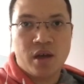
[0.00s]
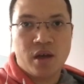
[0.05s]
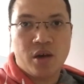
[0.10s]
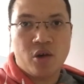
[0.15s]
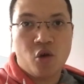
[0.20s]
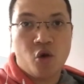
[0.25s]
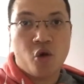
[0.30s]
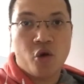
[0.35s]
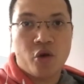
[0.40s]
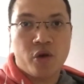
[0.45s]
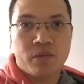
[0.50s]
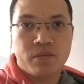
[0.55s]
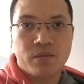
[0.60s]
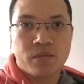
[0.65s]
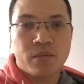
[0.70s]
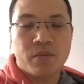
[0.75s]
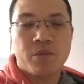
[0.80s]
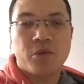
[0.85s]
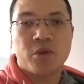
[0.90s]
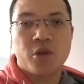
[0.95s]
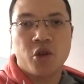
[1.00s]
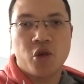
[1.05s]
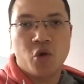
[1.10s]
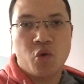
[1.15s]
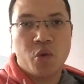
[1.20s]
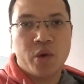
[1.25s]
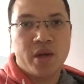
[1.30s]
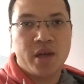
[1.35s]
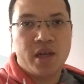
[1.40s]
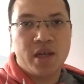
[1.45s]
Or you
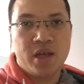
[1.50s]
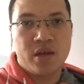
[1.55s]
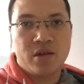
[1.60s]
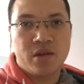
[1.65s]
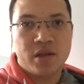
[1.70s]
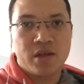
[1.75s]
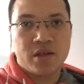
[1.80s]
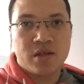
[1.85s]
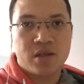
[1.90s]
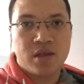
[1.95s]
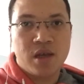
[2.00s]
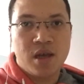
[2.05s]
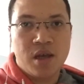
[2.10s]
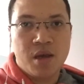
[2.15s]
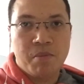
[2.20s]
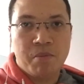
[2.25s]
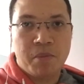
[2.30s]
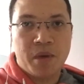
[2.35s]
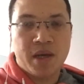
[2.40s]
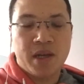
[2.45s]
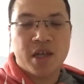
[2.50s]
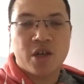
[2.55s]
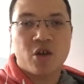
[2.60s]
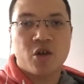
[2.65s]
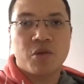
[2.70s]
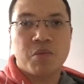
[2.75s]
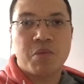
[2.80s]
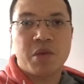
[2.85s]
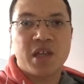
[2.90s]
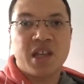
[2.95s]
don't want to hear this, but it
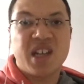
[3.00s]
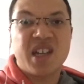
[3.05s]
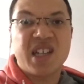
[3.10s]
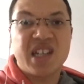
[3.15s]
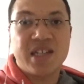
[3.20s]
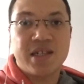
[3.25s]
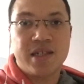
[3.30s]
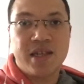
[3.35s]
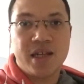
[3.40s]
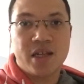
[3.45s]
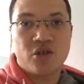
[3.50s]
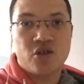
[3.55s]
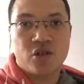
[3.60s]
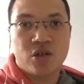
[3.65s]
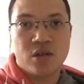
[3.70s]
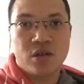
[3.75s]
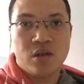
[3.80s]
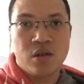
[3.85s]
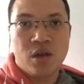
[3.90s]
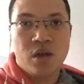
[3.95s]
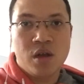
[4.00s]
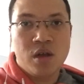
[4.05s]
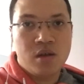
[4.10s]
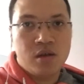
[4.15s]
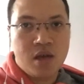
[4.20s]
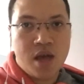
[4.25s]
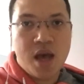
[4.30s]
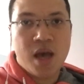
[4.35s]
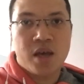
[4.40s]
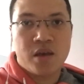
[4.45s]
could be an addiction.
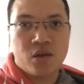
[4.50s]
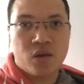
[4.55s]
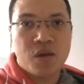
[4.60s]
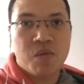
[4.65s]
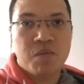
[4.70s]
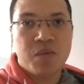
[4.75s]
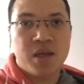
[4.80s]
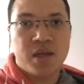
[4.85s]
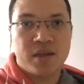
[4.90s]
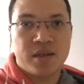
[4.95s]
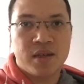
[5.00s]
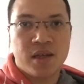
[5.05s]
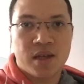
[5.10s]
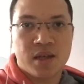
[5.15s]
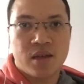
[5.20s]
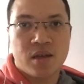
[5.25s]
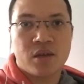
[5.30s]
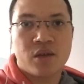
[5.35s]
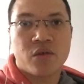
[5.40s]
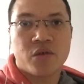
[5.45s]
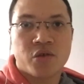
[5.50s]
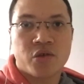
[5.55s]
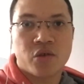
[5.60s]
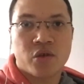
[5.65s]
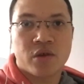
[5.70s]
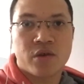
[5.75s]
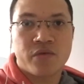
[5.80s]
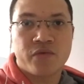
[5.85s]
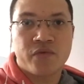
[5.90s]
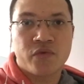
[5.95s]
Yeah, you can be addicted to
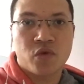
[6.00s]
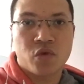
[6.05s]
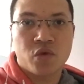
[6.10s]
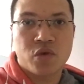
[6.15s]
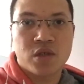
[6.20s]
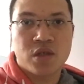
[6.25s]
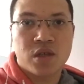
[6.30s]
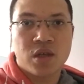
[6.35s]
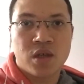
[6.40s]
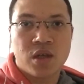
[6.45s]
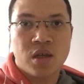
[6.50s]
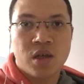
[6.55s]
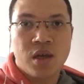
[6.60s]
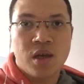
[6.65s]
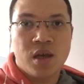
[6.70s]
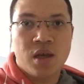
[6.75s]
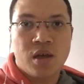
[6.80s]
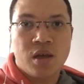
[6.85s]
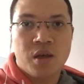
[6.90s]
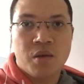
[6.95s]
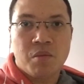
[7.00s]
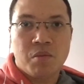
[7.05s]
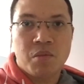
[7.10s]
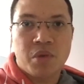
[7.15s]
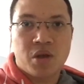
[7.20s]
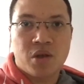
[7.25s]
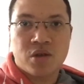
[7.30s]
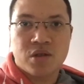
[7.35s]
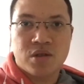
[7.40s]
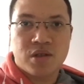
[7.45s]
certain foods
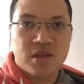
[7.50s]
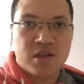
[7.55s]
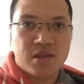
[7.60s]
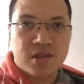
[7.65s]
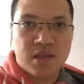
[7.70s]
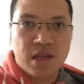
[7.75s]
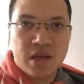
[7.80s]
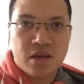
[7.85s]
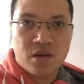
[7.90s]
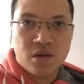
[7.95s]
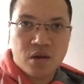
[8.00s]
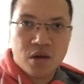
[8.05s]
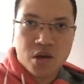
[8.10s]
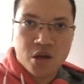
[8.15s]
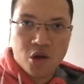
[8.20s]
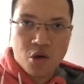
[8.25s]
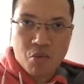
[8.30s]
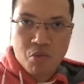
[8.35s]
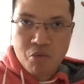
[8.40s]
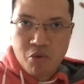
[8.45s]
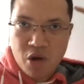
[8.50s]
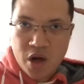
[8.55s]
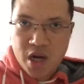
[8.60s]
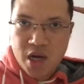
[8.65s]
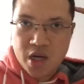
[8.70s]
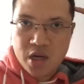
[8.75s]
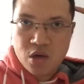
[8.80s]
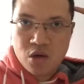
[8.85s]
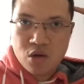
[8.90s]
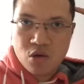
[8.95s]
because the center in your
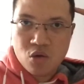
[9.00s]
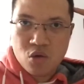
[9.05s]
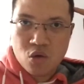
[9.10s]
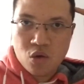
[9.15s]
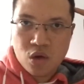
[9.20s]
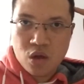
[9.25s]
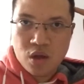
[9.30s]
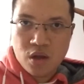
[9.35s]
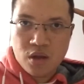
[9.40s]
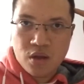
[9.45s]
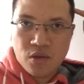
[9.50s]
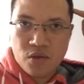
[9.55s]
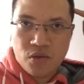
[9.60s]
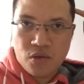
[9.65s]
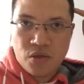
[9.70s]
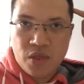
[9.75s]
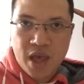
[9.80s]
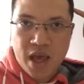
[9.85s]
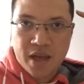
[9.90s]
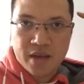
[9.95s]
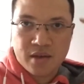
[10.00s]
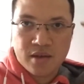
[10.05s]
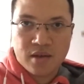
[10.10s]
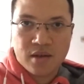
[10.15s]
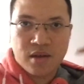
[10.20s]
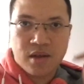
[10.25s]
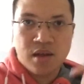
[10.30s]
brain that's